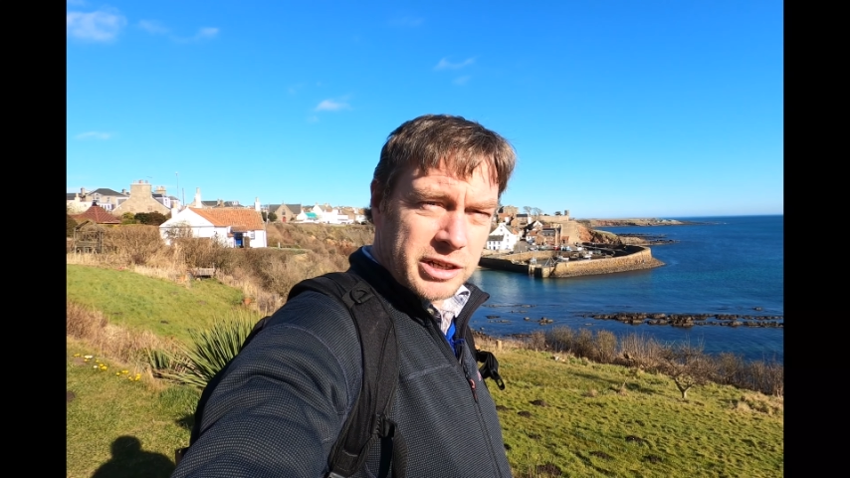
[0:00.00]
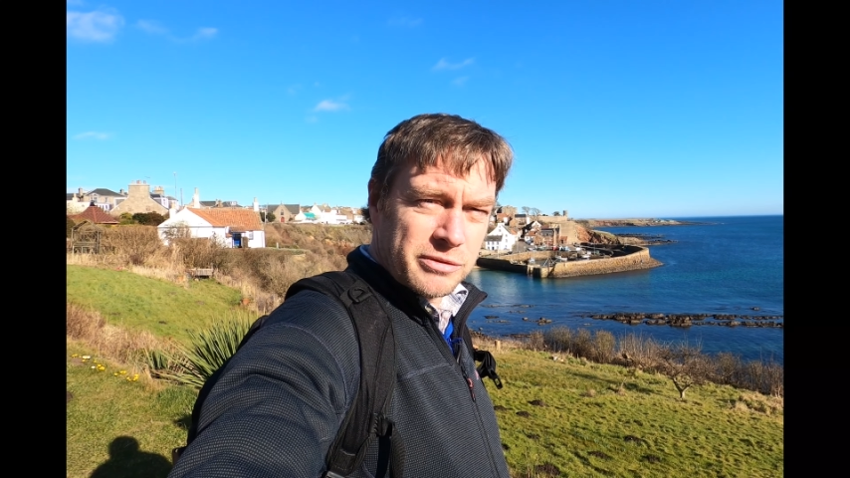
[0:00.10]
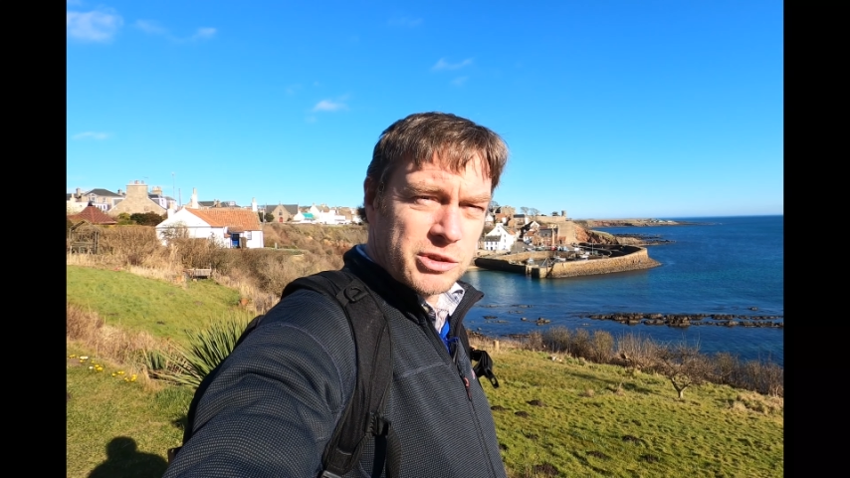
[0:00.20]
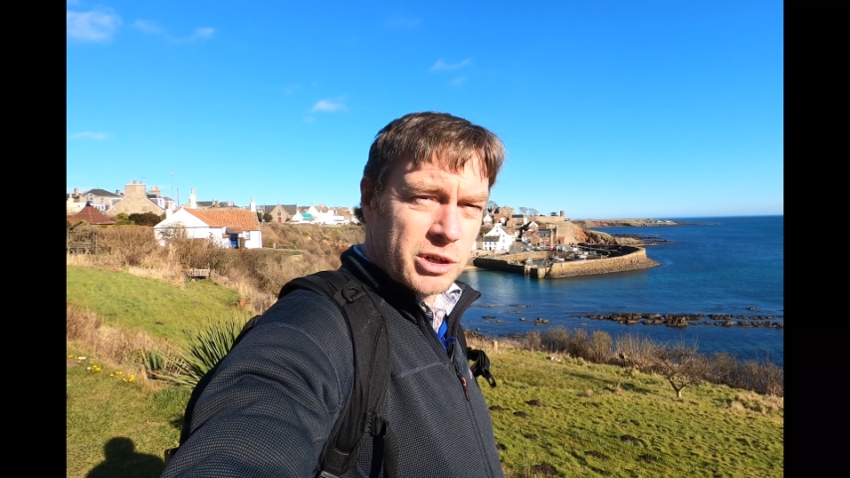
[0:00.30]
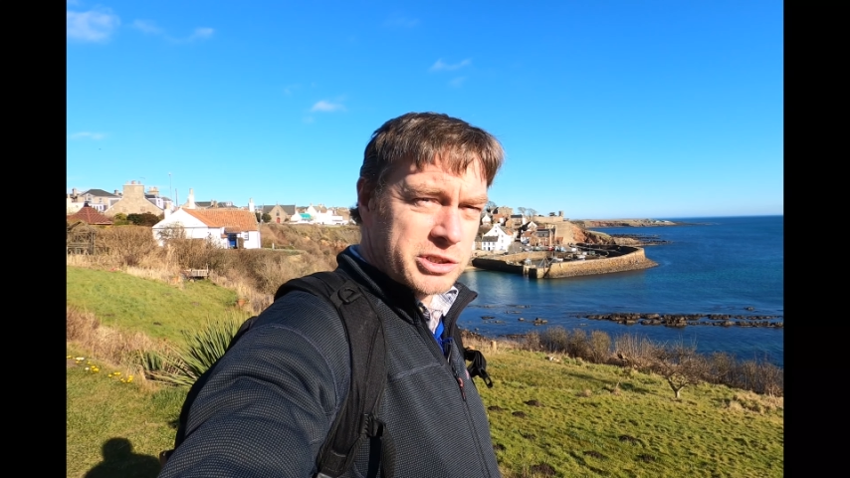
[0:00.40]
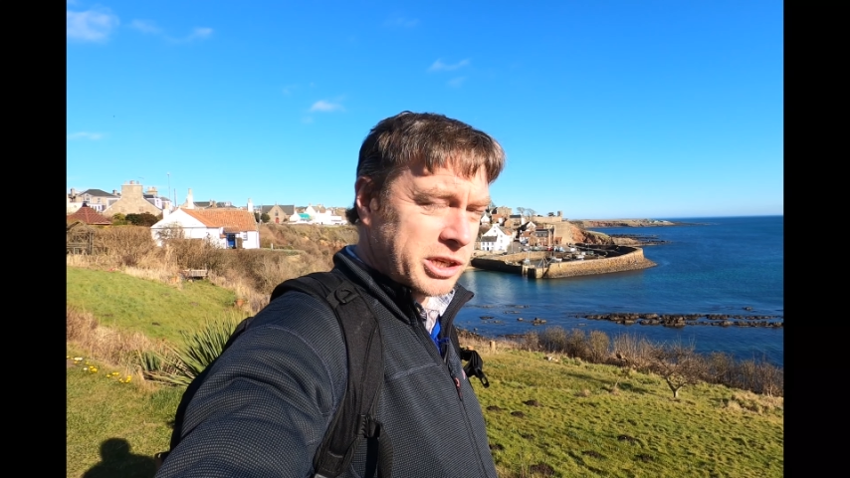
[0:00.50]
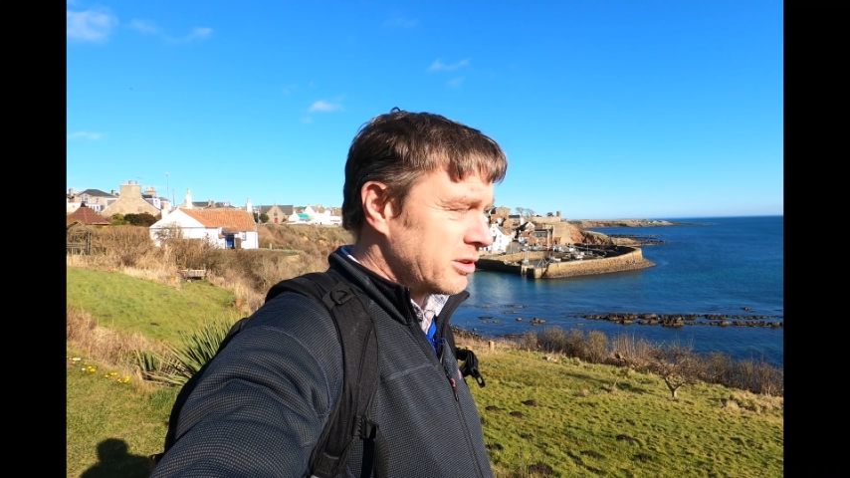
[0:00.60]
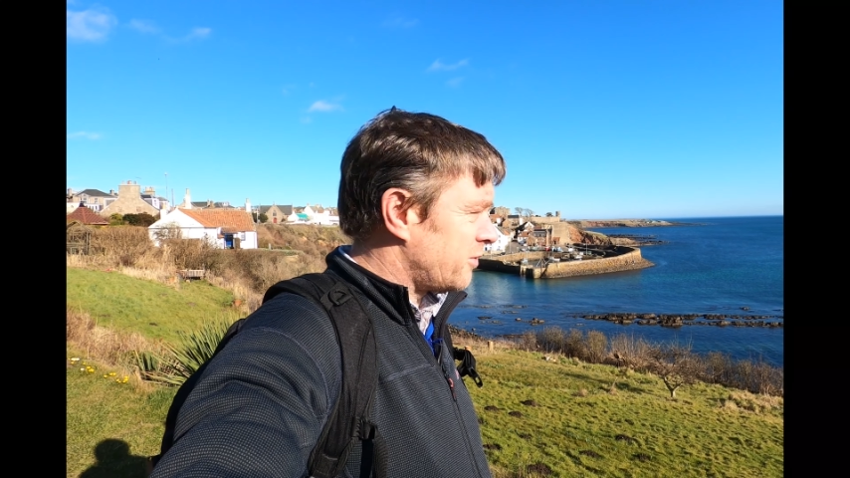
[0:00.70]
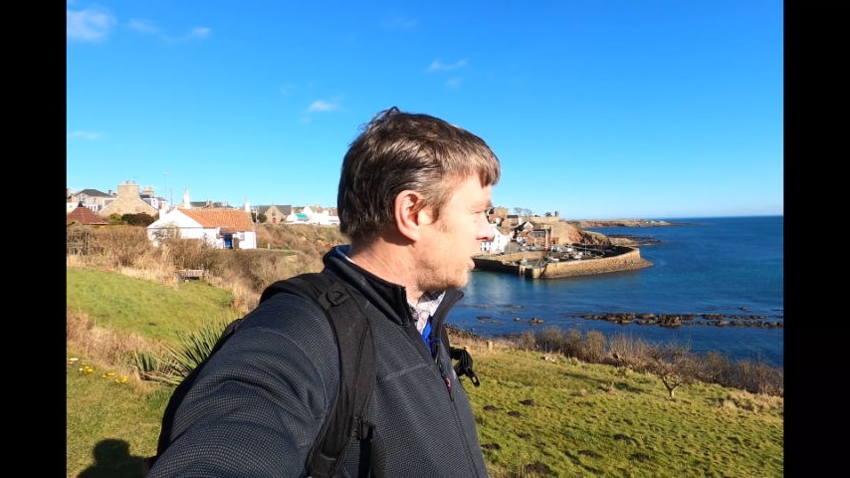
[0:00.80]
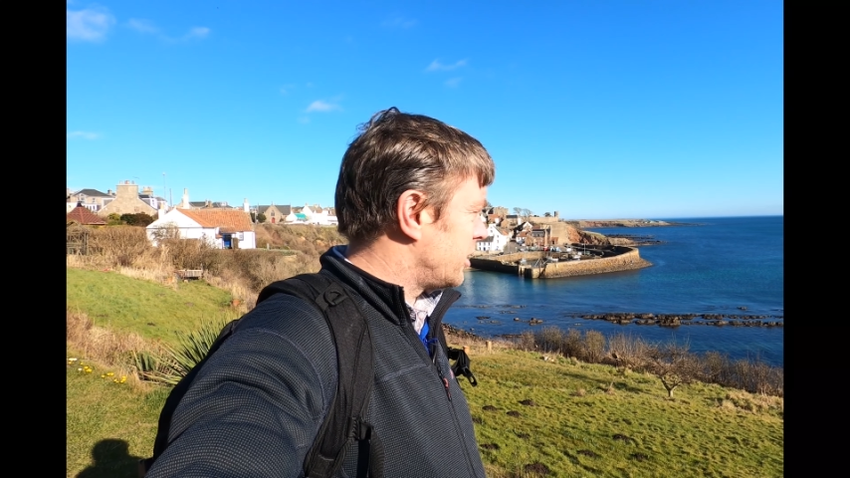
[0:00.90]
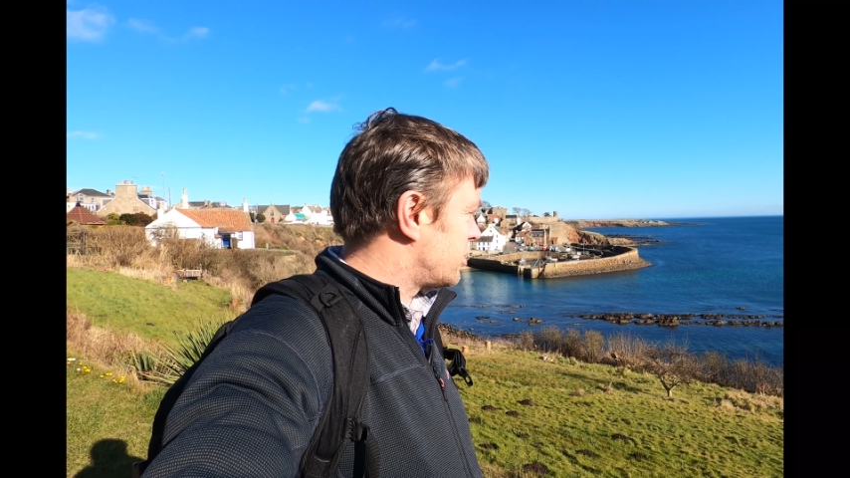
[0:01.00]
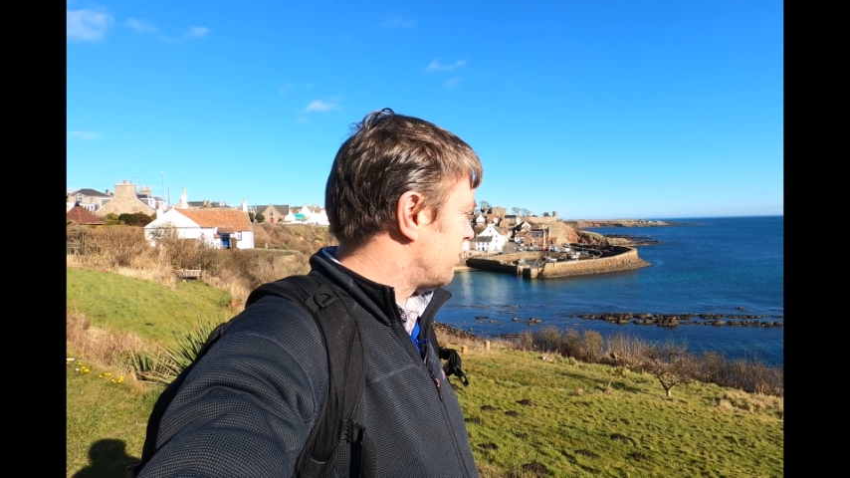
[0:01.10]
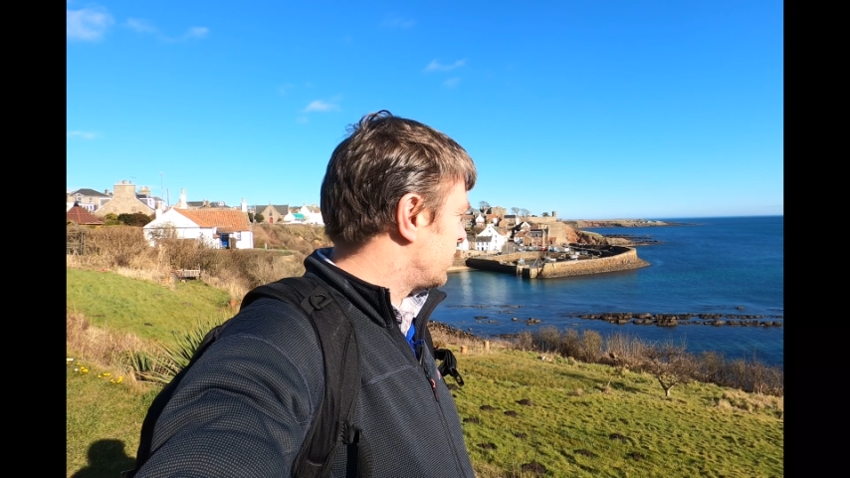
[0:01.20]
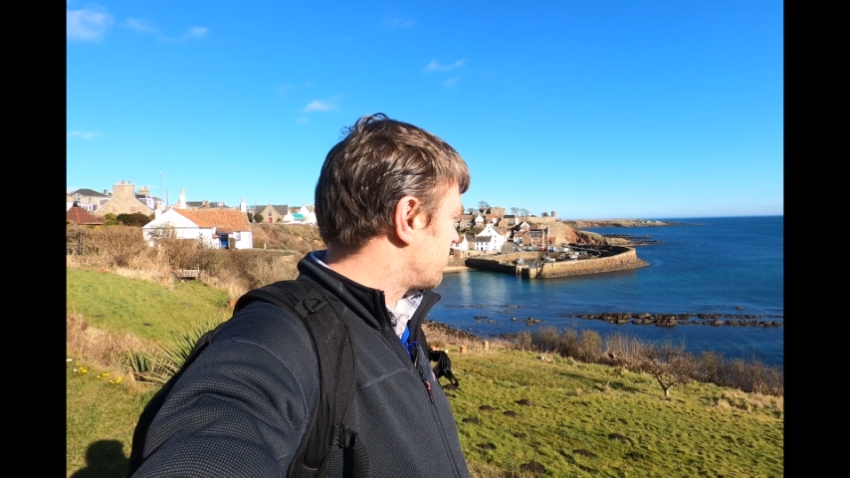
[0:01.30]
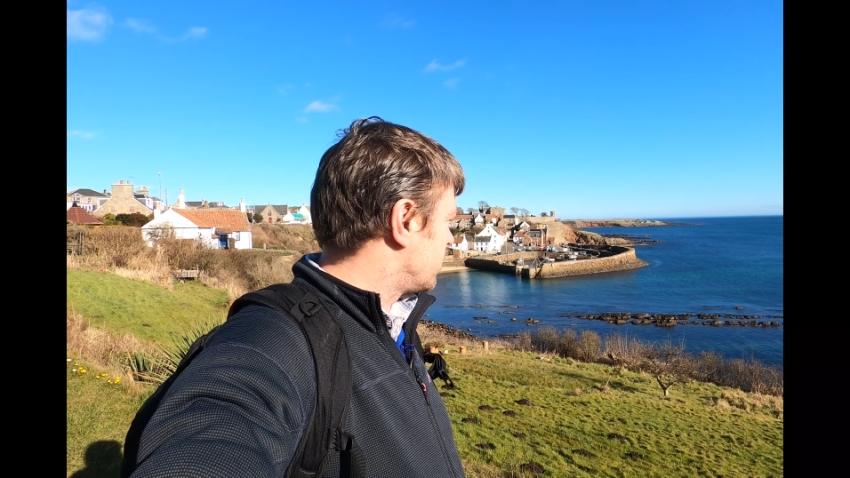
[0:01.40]
and you've got to take advantage
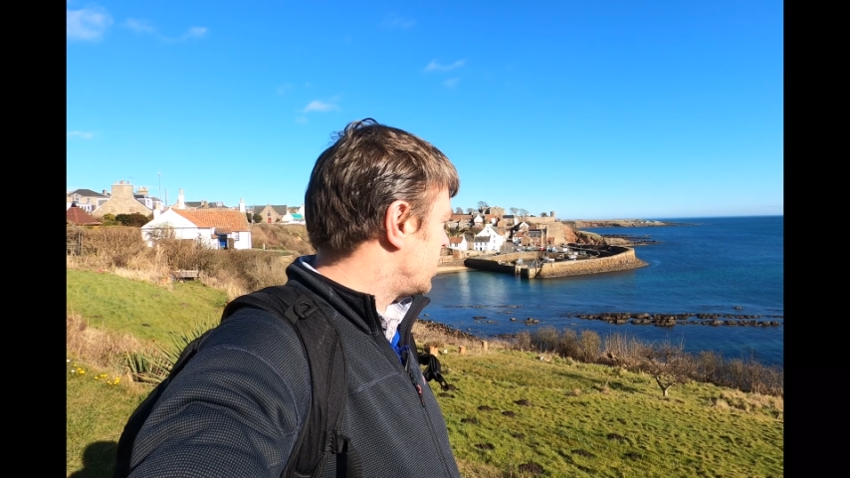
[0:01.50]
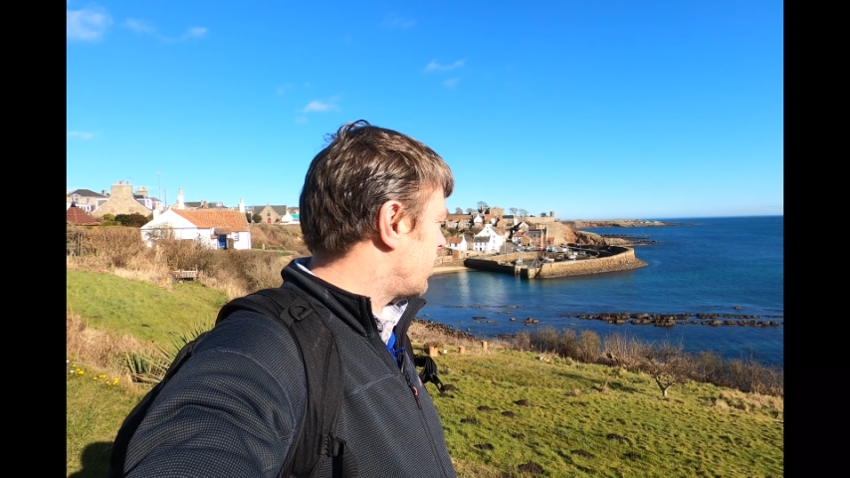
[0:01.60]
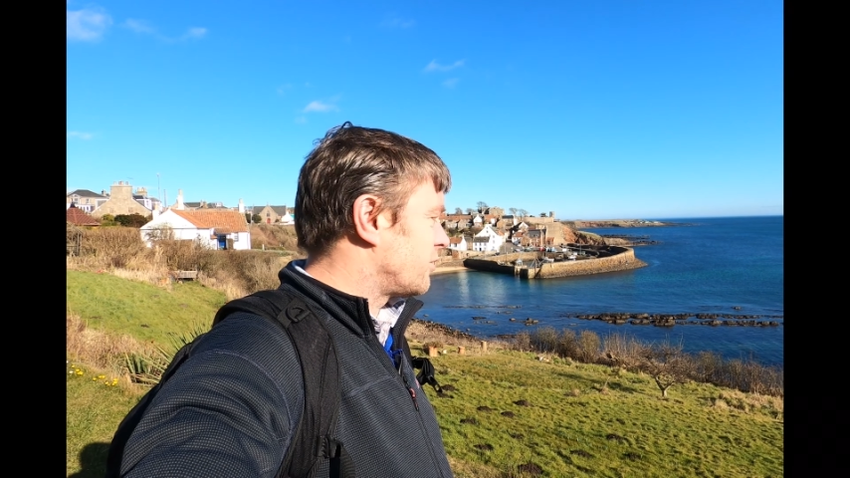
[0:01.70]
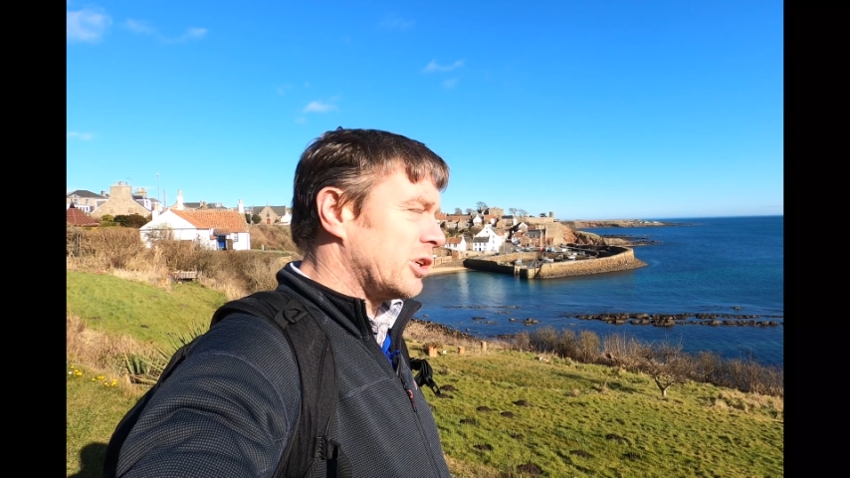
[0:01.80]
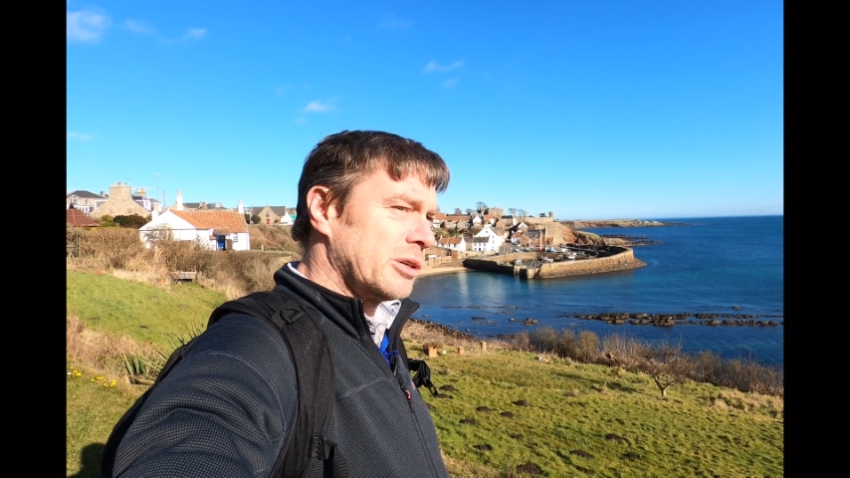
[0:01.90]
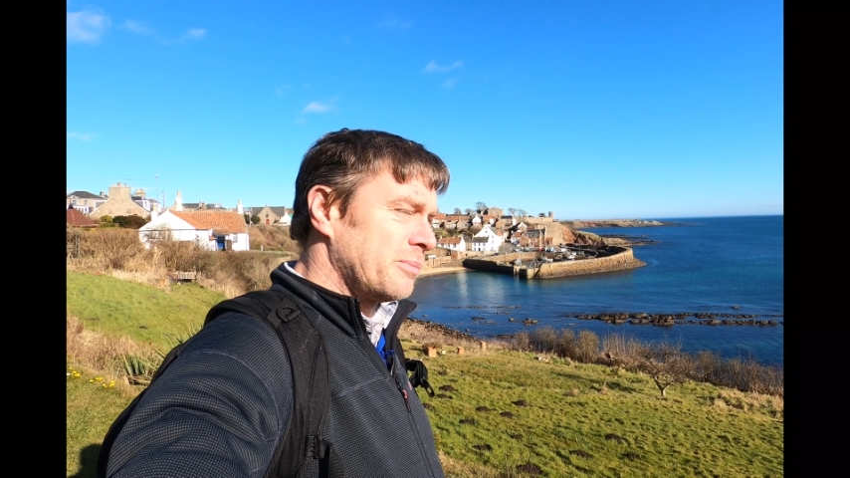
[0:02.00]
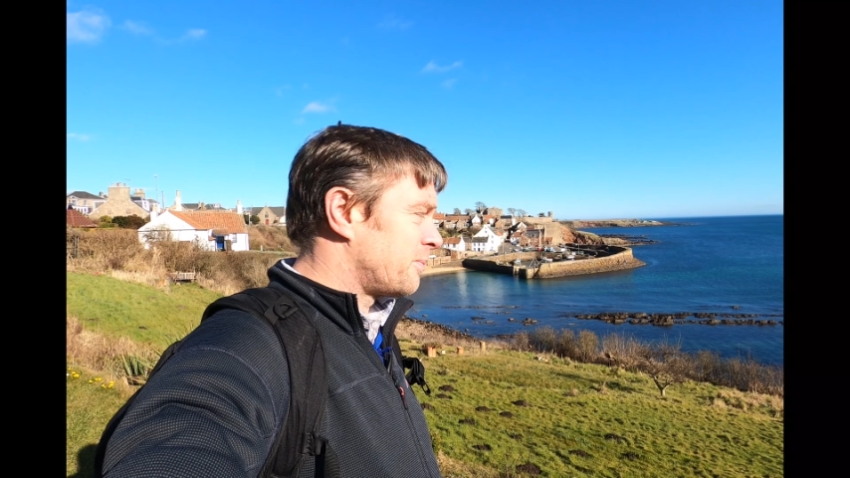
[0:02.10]
of this, really, haven't you?